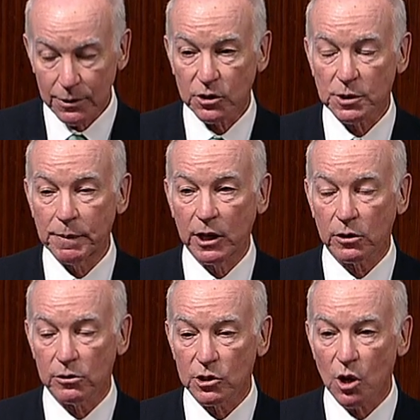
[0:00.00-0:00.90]
Mr.
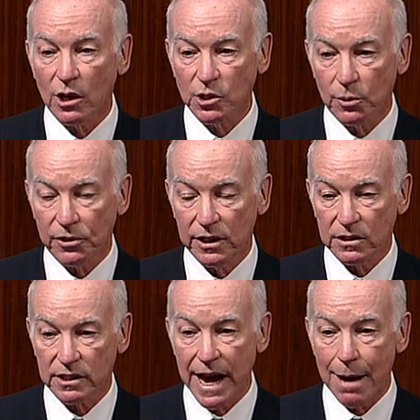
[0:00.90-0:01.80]
Speaker, there is also
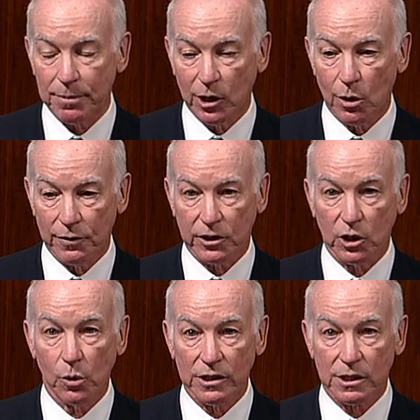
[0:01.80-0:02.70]
things happening over at
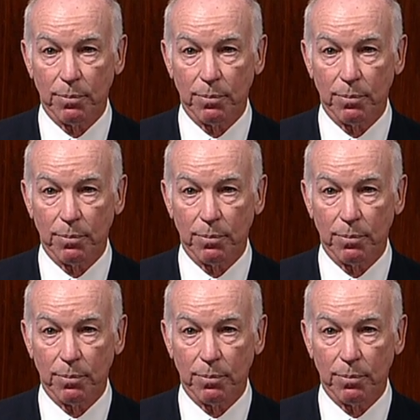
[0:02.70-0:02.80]
the U.S.